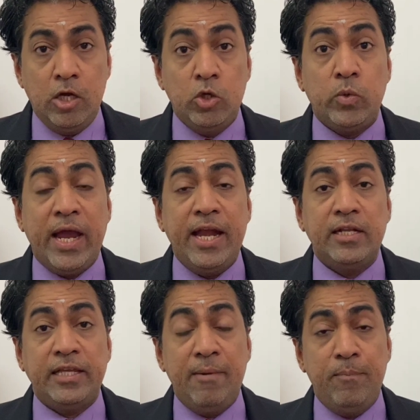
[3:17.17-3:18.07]

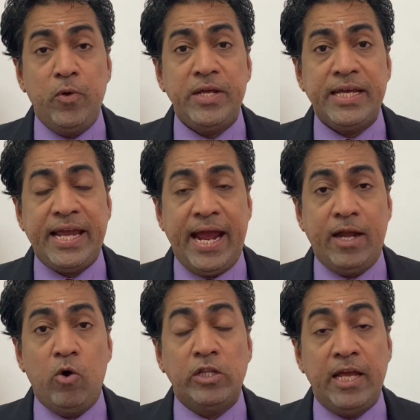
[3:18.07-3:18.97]
the
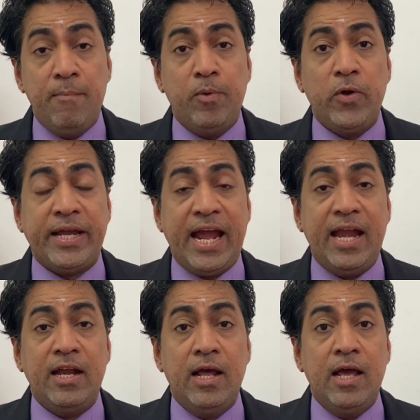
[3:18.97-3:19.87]
employer
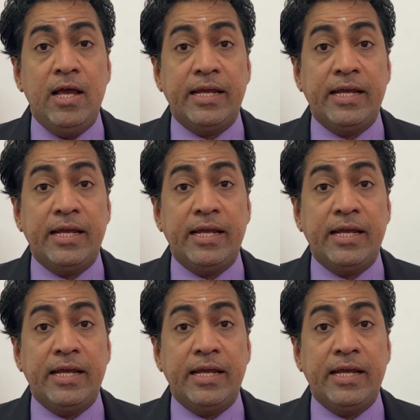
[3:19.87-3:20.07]
can